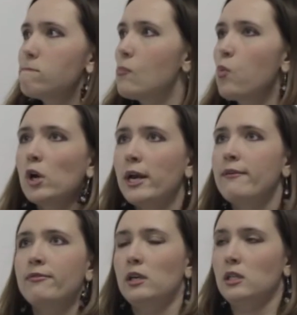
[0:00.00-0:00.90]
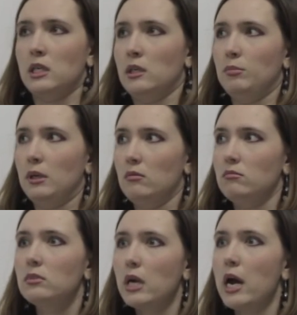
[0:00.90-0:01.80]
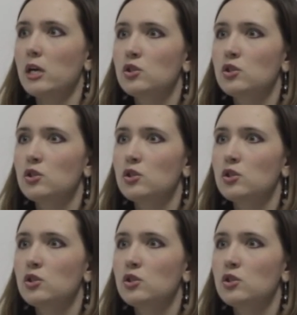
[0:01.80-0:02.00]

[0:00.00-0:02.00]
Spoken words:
Whatever it can be, yeah?